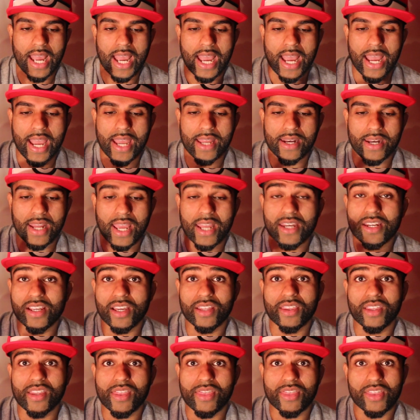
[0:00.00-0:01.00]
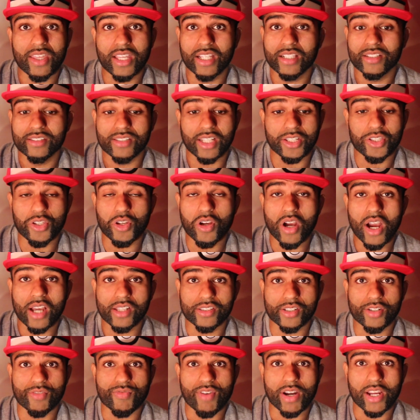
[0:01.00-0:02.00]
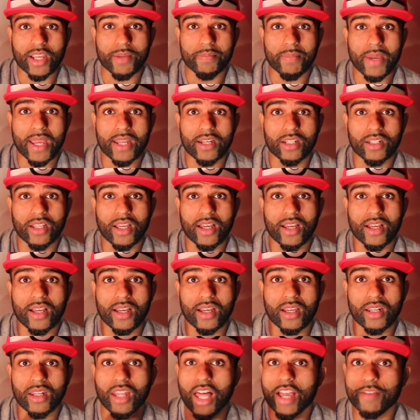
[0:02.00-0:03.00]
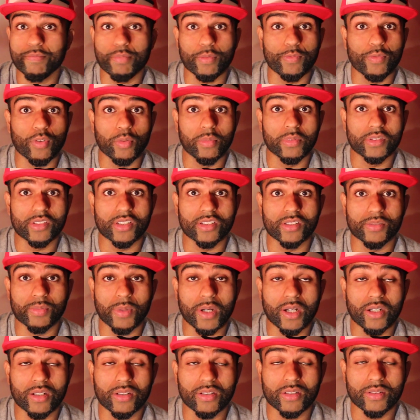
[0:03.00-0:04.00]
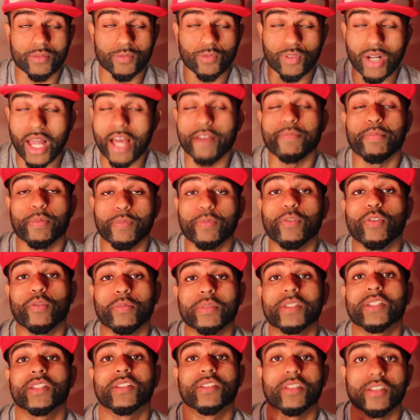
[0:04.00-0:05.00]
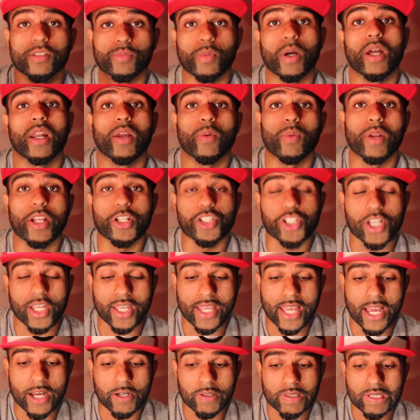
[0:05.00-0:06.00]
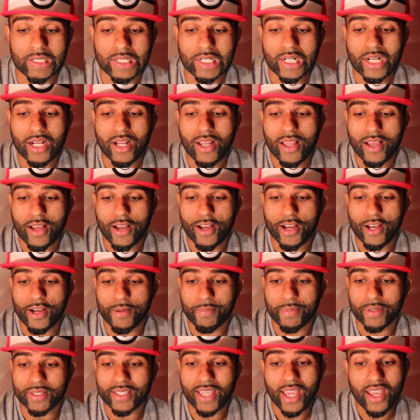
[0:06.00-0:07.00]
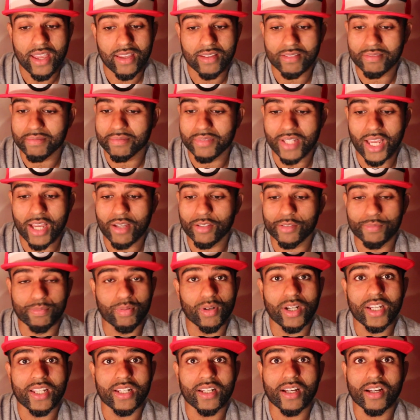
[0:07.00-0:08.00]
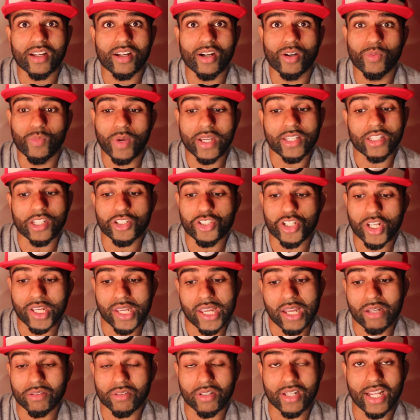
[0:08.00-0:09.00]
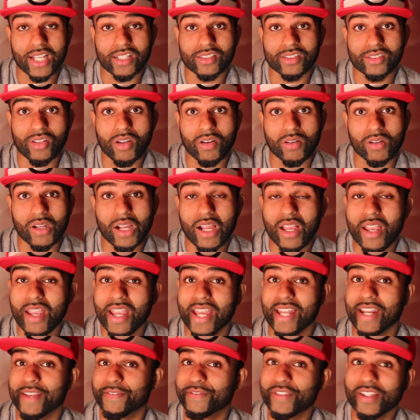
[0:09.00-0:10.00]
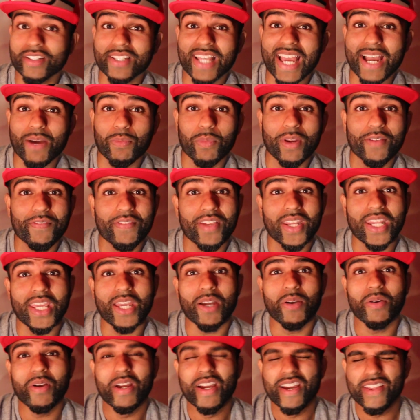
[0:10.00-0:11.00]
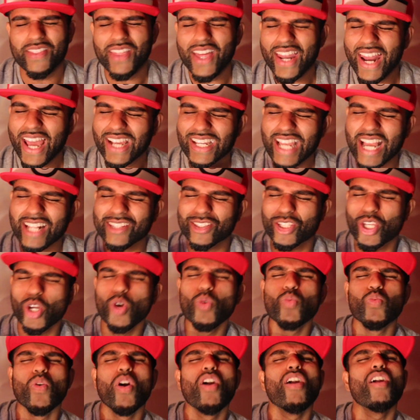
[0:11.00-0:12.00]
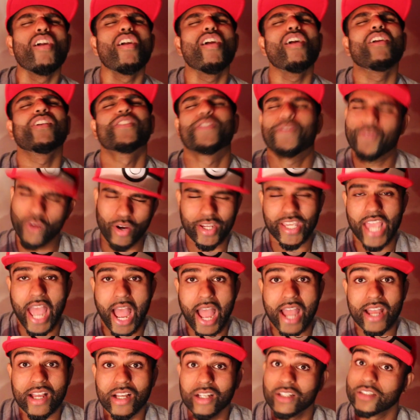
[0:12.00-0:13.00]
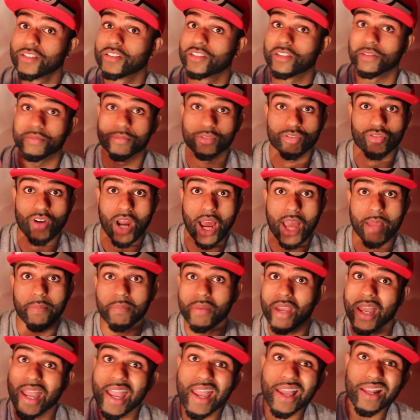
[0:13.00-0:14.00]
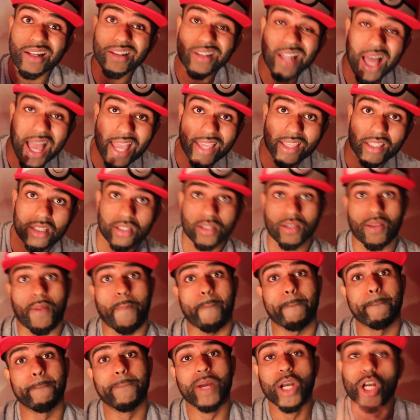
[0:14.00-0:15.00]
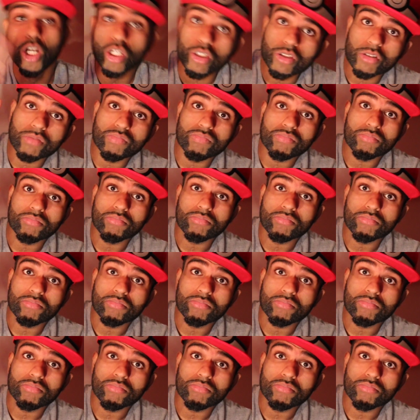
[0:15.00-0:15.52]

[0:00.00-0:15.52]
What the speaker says: And any other things that you guys can recommend, live performances as well, I want to check out. But yeah, that was brilliant. I can't wait to check out the next song. And if you're down with the video, then I got 2 words for you. Subscribe and like. Peace.